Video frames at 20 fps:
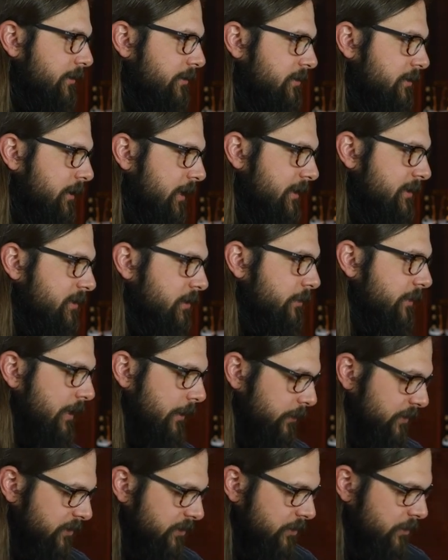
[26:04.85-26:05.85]
It's nice to be
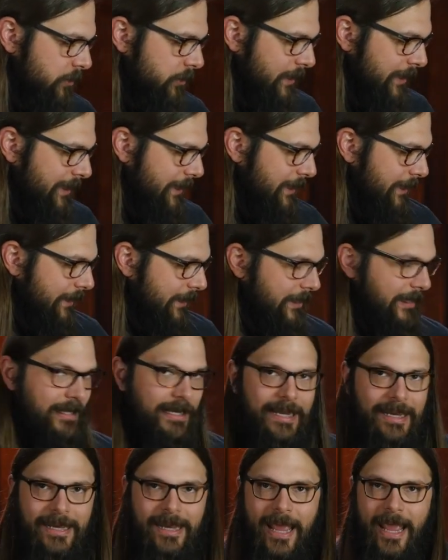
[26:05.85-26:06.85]
able to get an
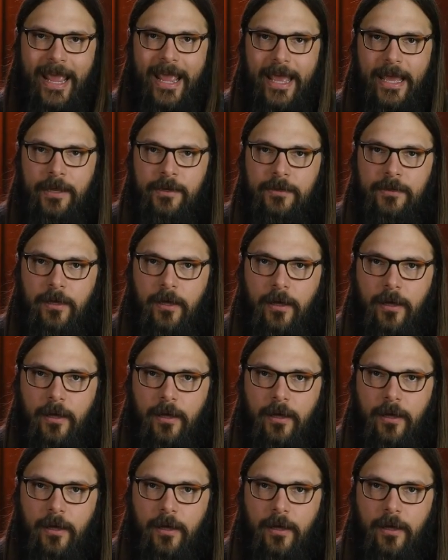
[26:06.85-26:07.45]
in-hand,